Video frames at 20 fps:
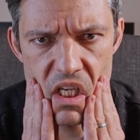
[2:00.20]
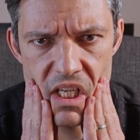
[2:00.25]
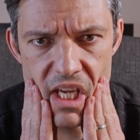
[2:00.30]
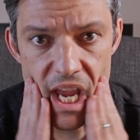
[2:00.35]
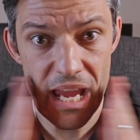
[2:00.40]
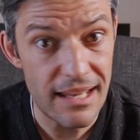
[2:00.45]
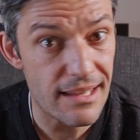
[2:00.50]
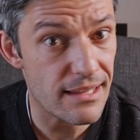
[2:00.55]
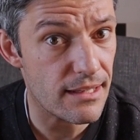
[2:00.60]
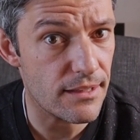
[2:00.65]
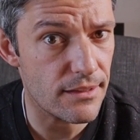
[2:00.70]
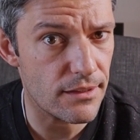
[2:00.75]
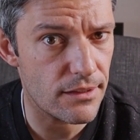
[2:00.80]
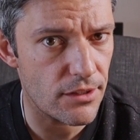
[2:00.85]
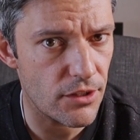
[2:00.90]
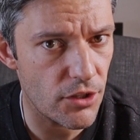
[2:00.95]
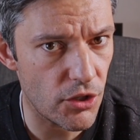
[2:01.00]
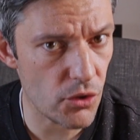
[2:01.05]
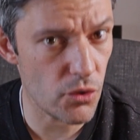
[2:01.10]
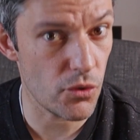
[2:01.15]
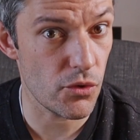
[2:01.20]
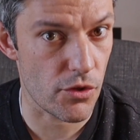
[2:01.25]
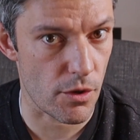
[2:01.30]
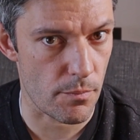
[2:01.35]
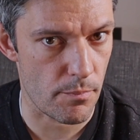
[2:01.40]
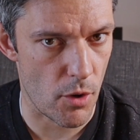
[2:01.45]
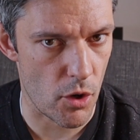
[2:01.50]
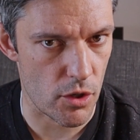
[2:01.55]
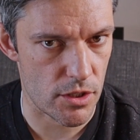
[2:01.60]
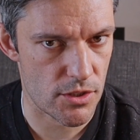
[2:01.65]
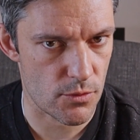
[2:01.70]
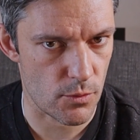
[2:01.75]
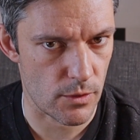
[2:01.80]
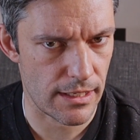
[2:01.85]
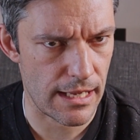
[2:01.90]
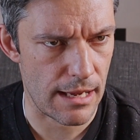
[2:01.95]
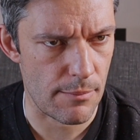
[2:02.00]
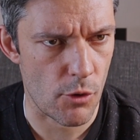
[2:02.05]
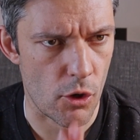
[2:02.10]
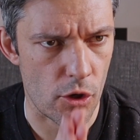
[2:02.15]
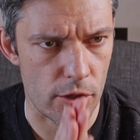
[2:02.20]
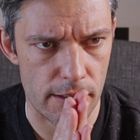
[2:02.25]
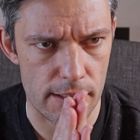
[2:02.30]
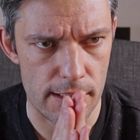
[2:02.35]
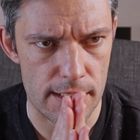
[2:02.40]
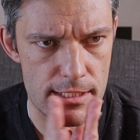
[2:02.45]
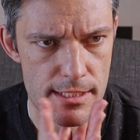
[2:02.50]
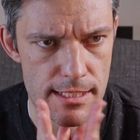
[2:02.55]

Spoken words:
Gatland knew the Boks would come hard in the